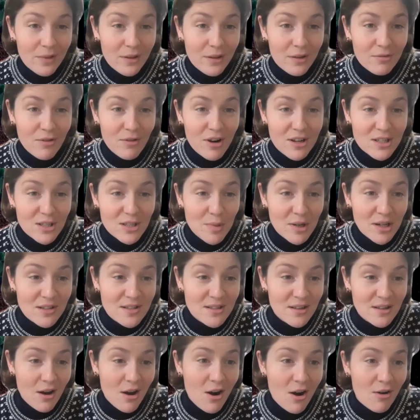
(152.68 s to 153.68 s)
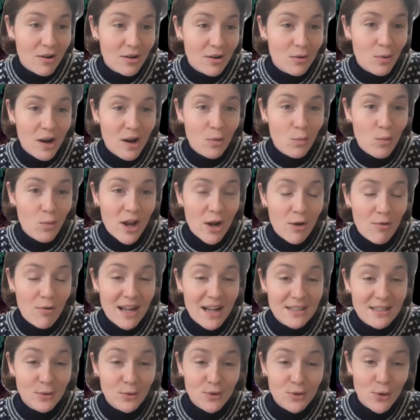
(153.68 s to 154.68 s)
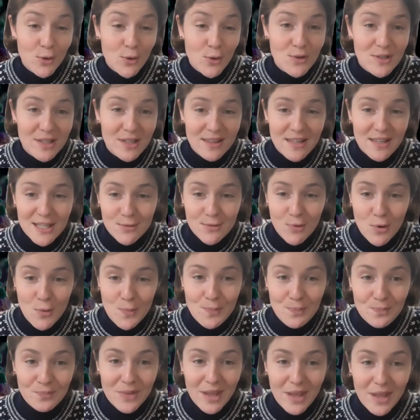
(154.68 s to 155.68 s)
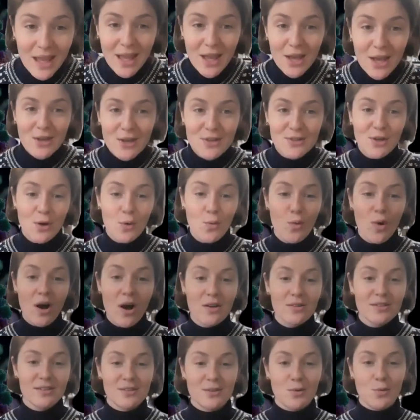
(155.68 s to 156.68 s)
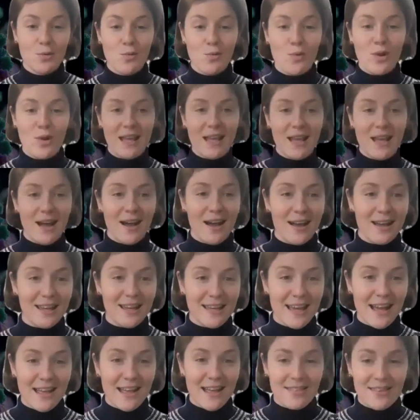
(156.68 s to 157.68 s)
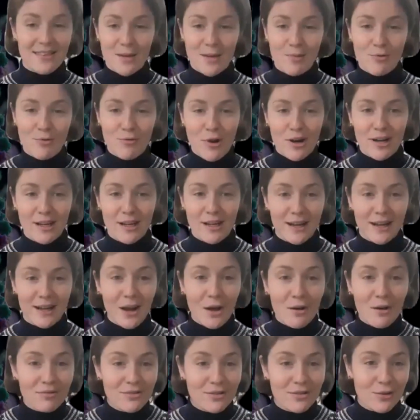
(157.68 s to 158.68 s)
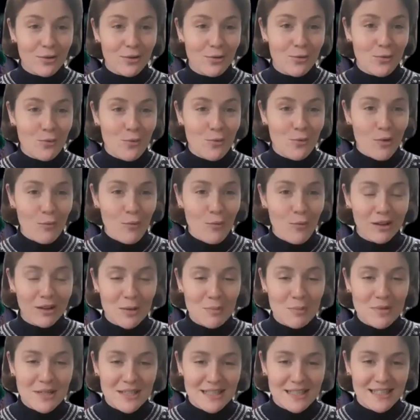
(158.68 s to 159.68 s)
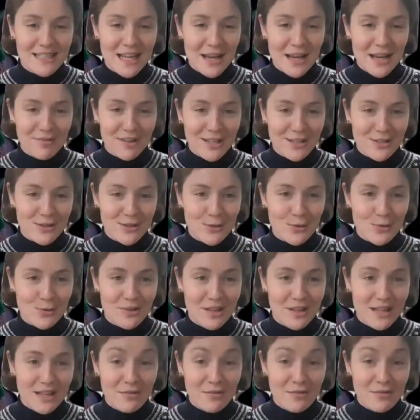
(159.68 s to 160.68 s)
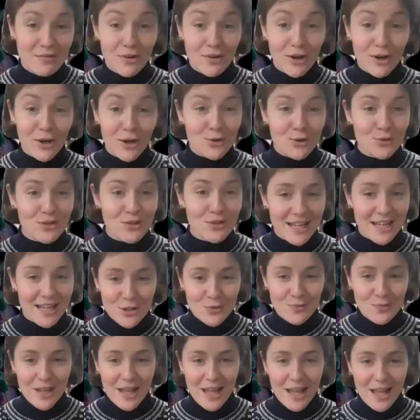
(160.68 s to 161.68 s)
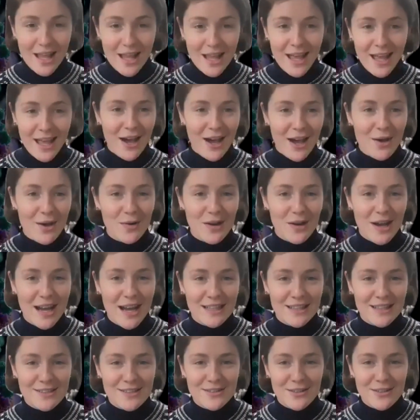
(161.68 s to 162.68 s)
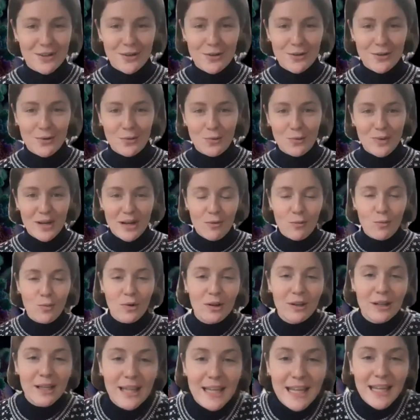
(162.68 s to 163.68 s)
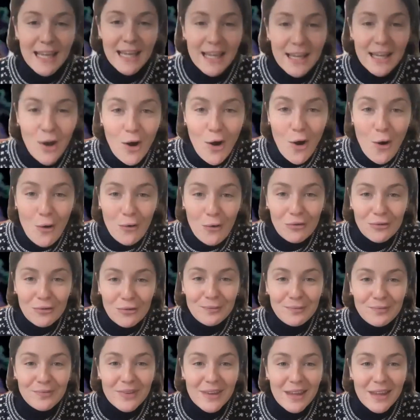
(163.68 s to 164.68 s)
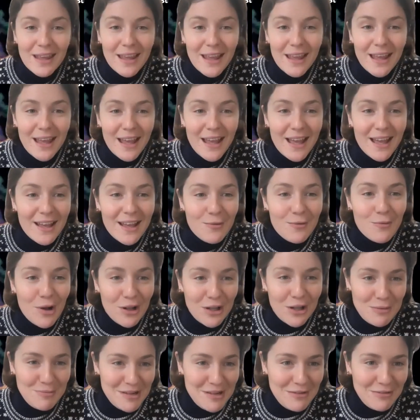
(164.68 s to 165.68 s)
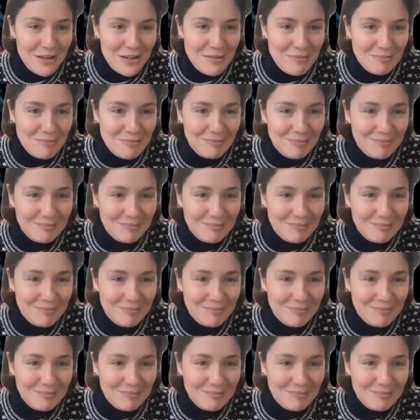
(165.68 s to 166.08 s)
various opinions are and where you're at, and also who's in this room. So whilst we get this up and running, I'd love to welcome Devi to the virtual stage. And so we will kick off. Welcome, Devi.